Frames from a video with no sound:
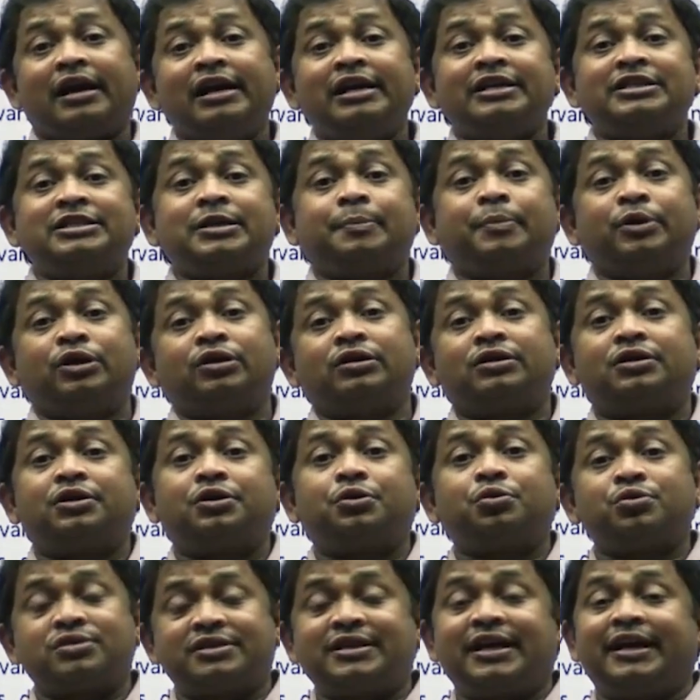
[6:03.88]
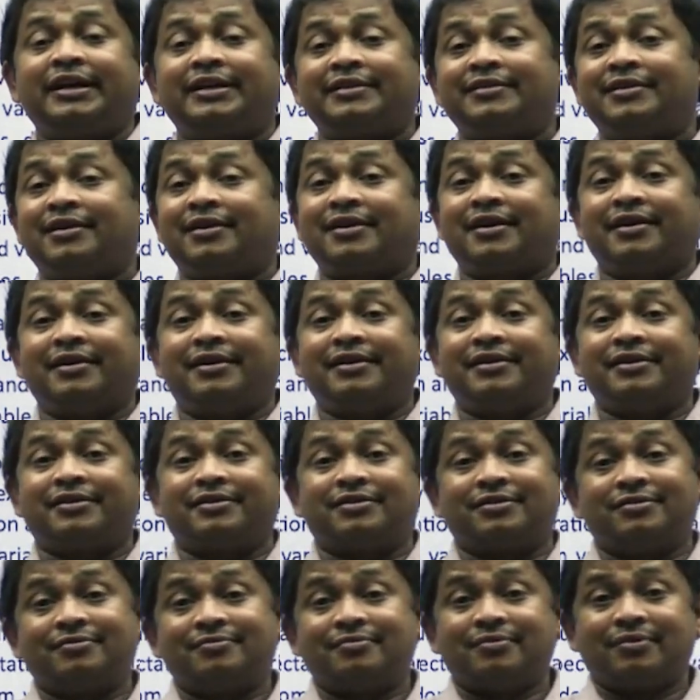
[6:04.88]
eligible to set the career
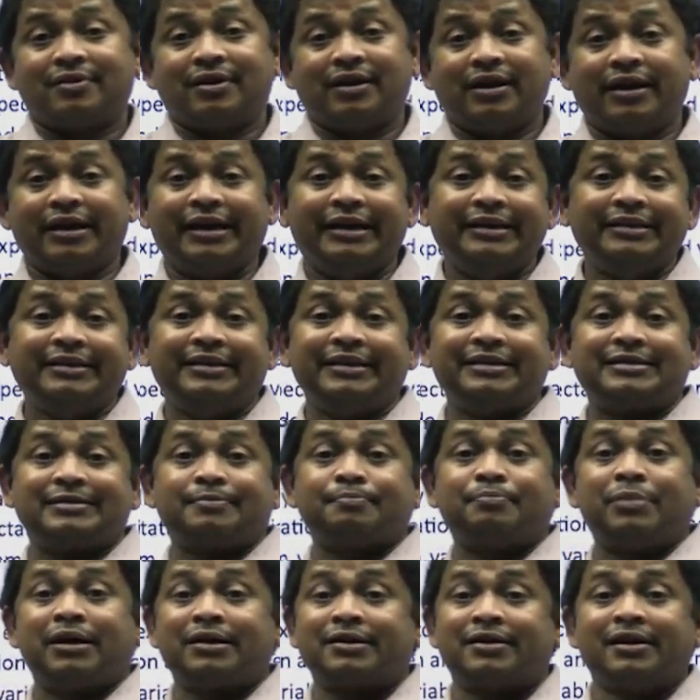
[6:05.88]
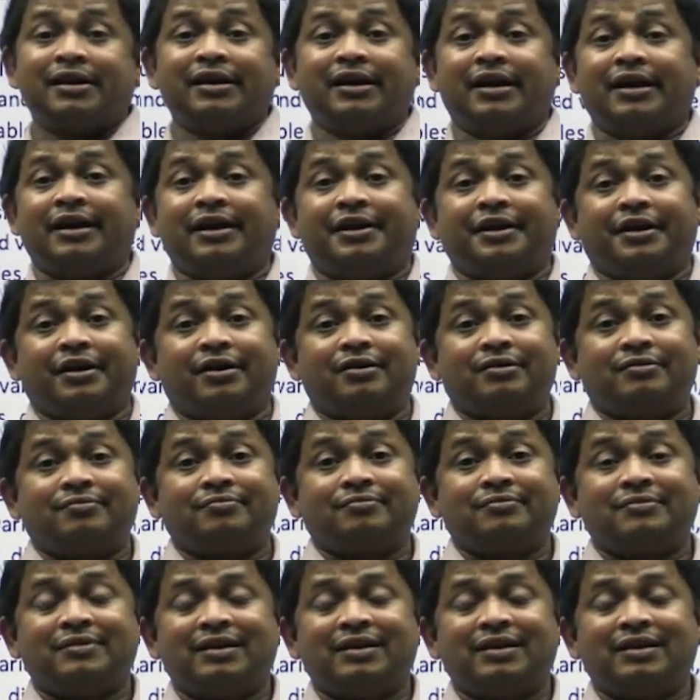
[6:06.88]
in this burning area,